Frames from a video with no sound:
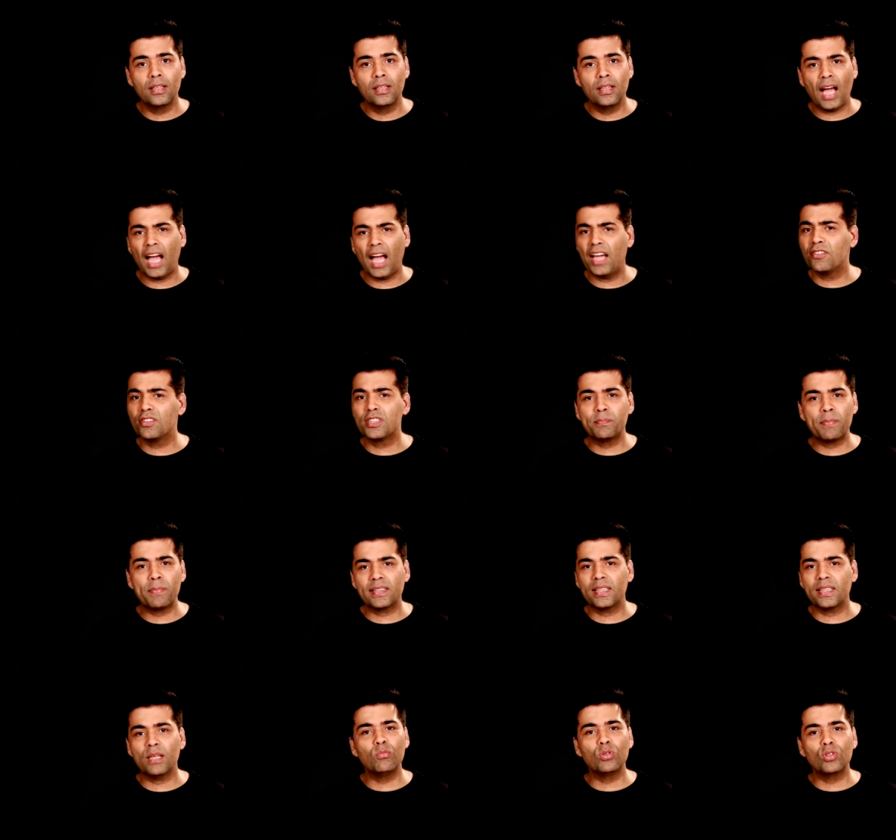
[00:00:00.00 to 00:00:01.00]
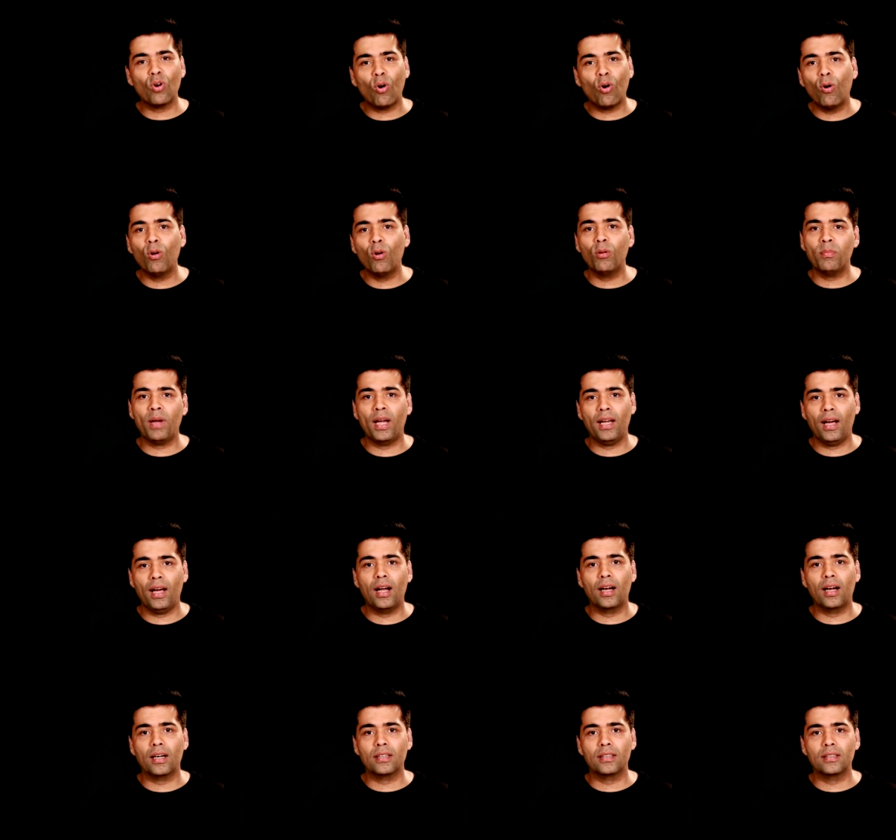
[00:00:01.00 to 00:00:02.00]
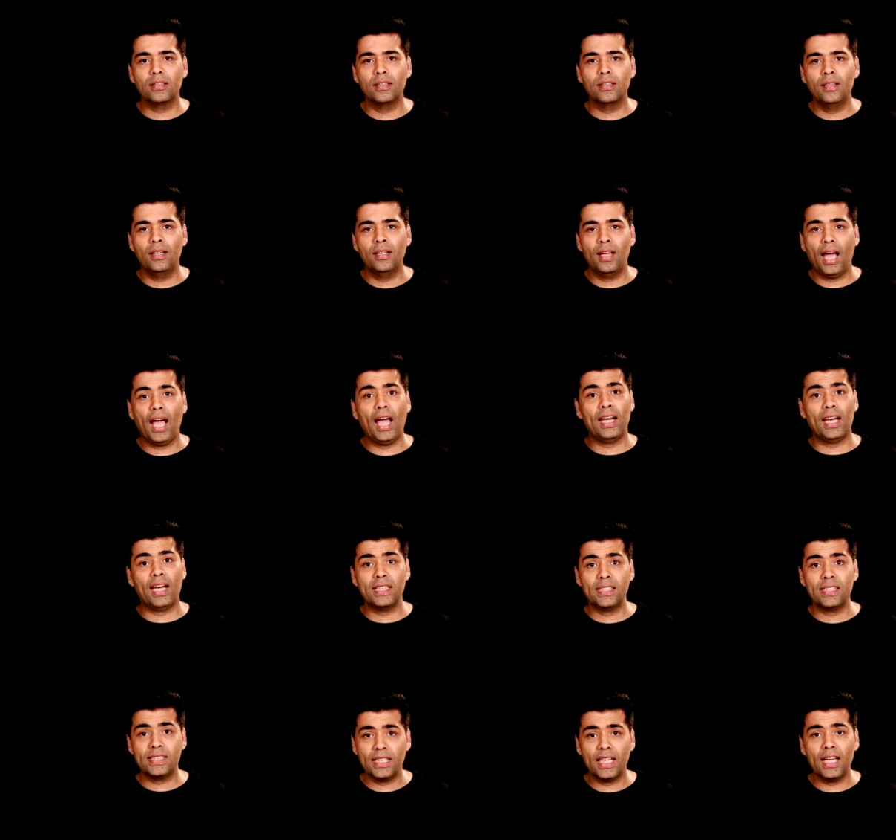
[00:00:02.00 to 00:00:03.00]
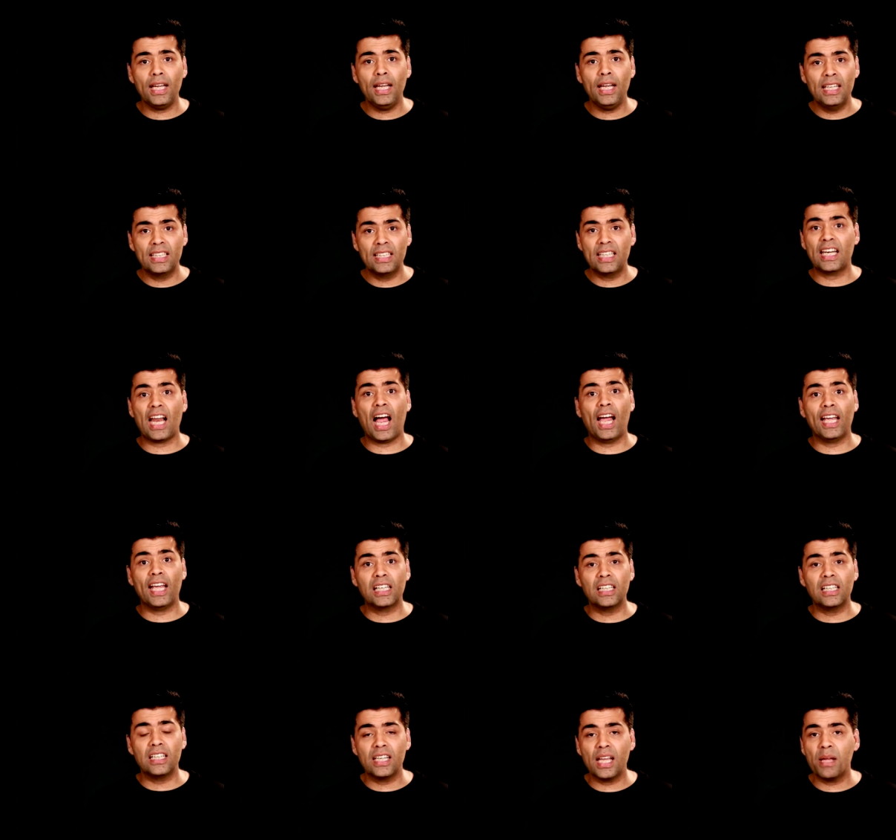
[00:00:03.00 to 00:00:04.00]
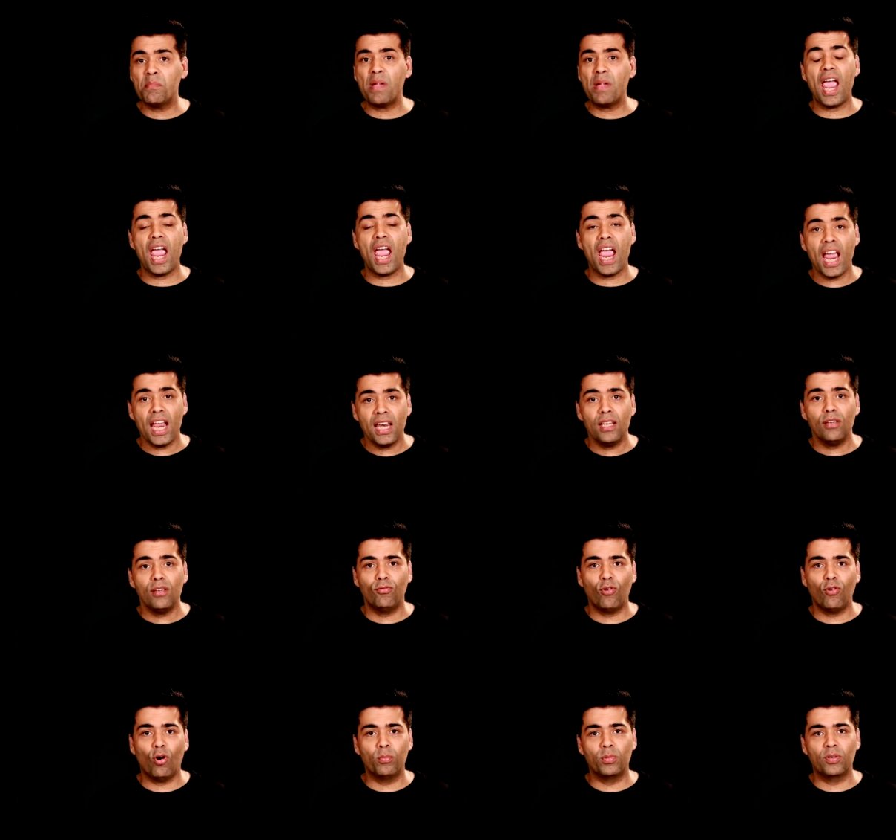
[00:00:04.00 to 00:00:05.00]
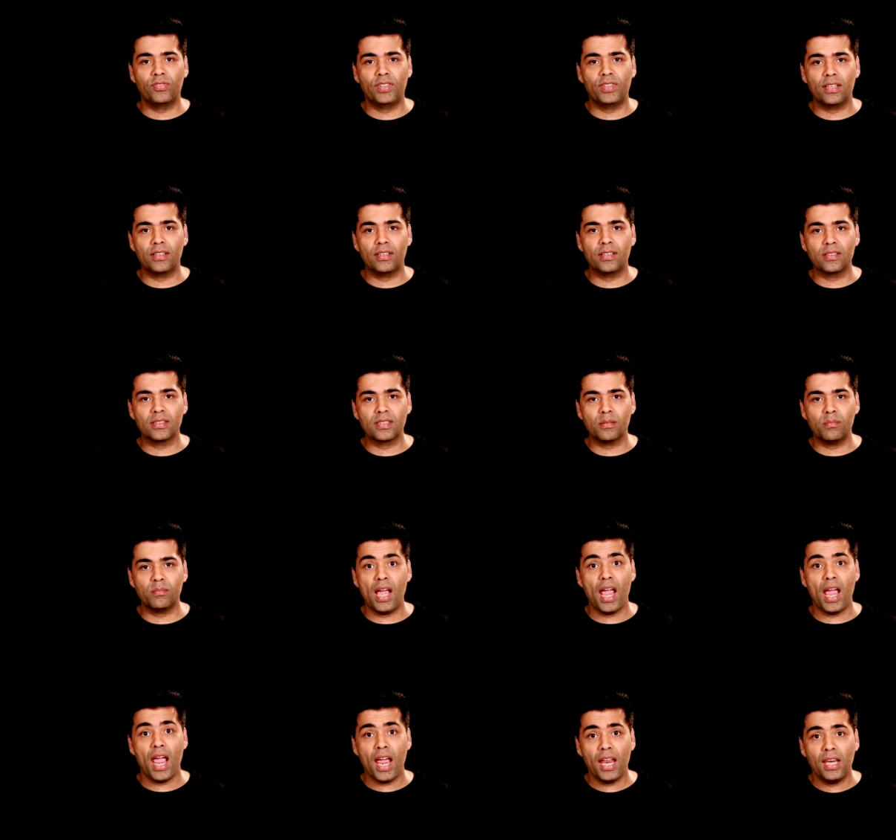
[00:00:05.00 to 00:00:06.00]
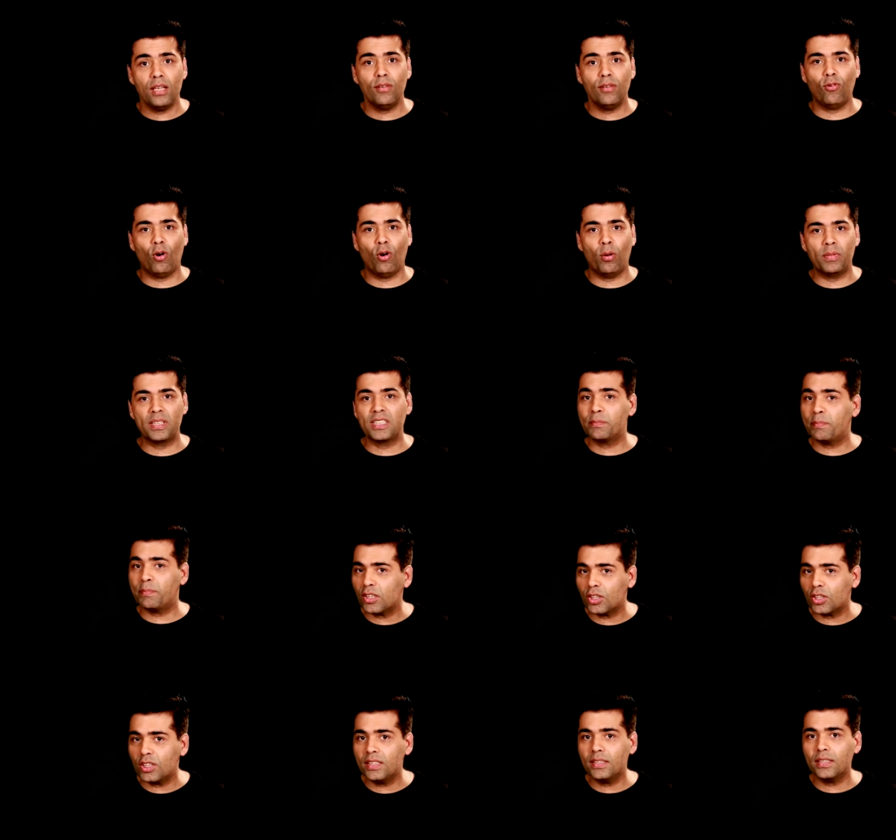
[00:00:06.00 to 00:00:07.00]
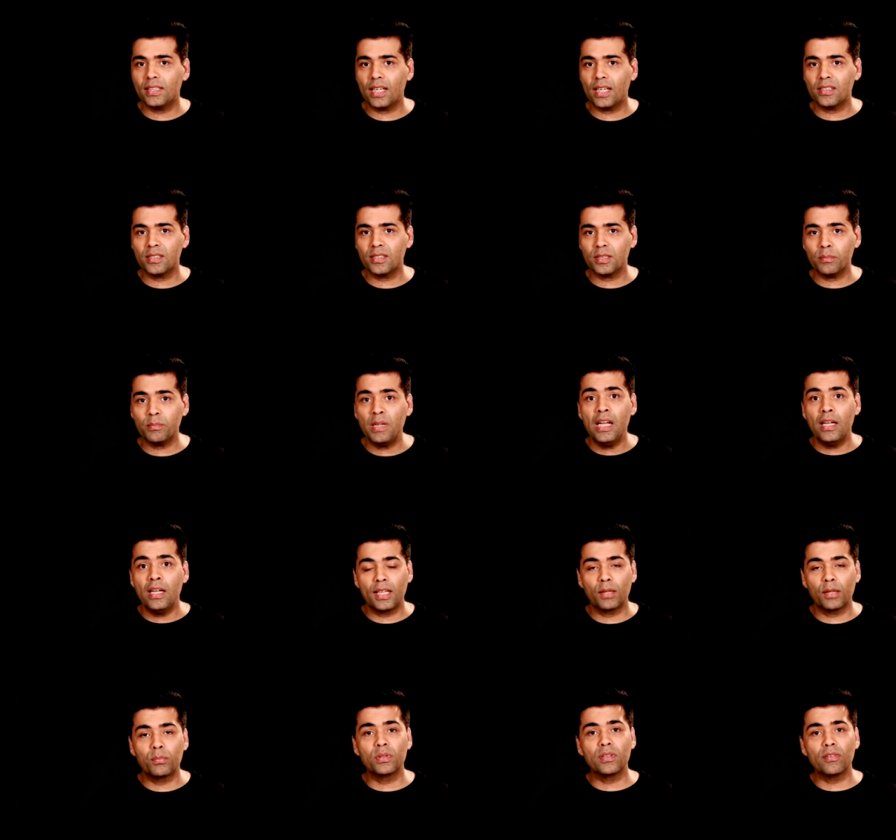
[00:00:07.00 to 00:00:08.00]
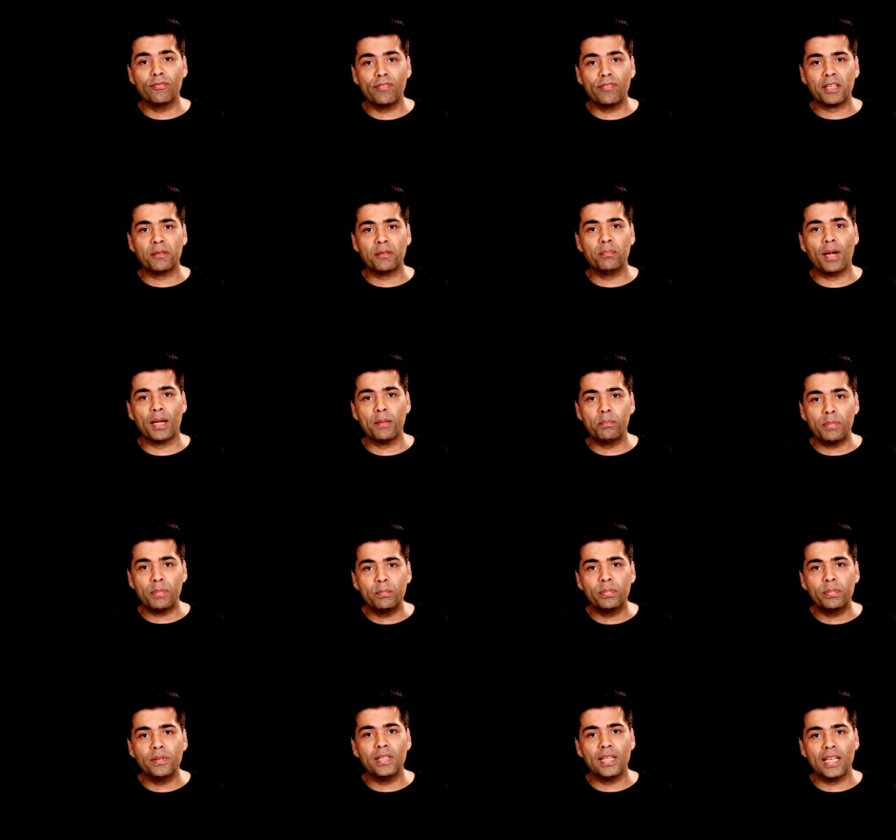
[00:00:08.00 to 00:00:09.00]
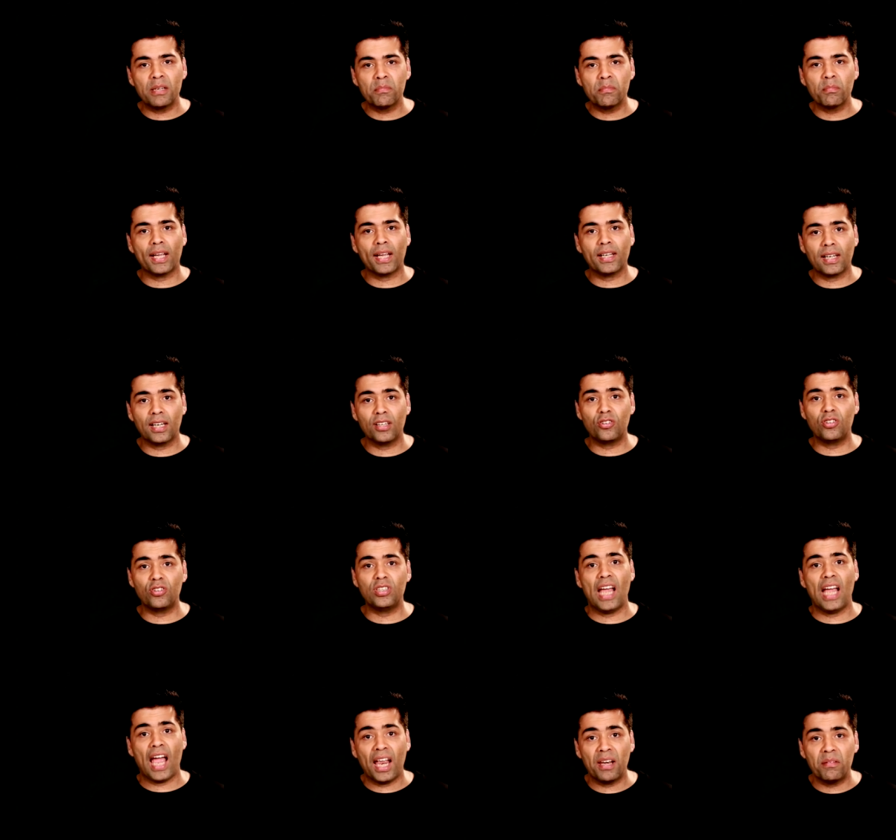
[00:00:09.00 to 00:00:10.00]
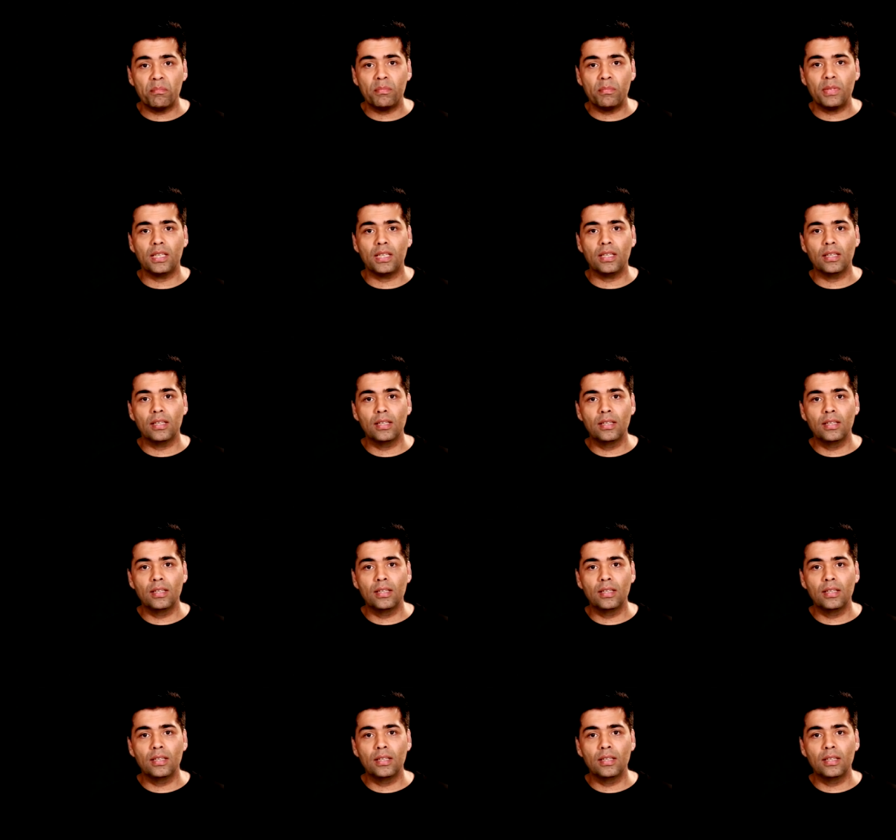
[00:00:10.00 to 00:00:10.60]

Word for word: I respect them with all my heart. And I say that I condemn any form of terrorism, any form, and especially the terrorism that would affect my people in my country and me.